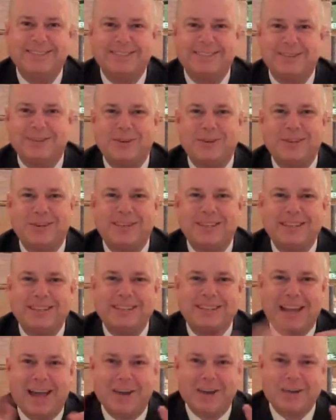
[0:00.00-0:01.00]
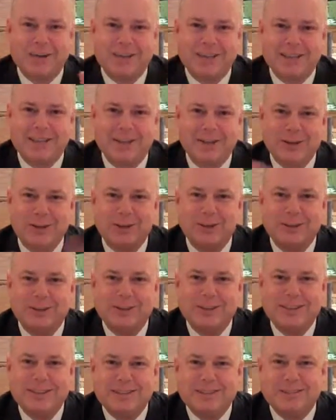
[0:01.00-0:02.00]
which is I will see you
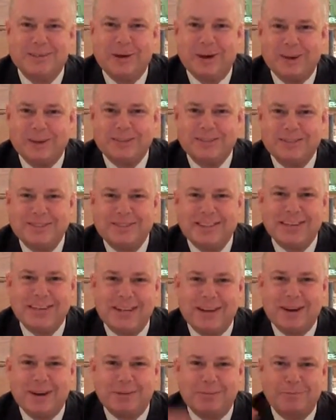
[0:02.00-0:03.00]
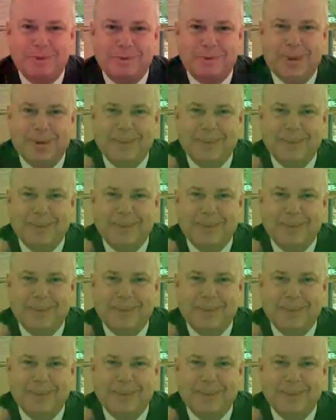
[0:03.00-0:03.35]
tomorrow. Take care. Bye-bye.